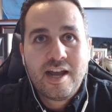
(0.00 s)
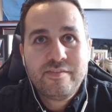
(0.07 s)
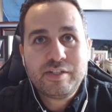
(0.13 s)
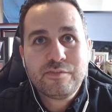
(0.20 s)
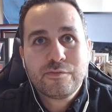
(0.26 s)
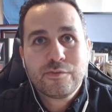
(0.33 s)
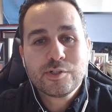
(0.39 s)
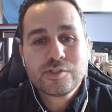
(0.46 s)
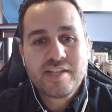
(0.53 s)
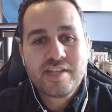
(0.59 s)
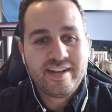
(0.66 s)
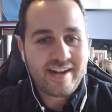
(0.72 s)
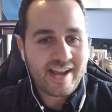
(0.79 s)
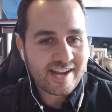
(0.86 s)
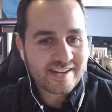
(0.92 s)
Having
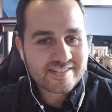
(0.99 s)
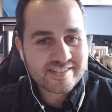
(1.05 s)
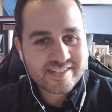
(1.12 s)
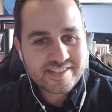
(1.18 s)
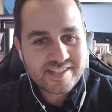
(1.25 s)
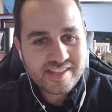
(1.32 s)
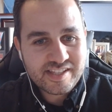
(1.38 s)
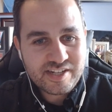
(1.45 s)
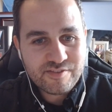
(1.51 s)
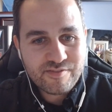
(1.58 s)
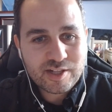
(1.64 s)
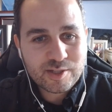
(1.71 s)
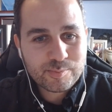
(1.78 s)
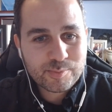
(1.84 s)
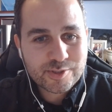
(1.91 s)
firsthand access to the
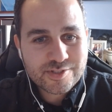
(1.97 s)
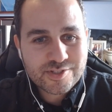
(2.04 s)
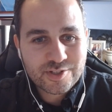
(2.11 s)
developer.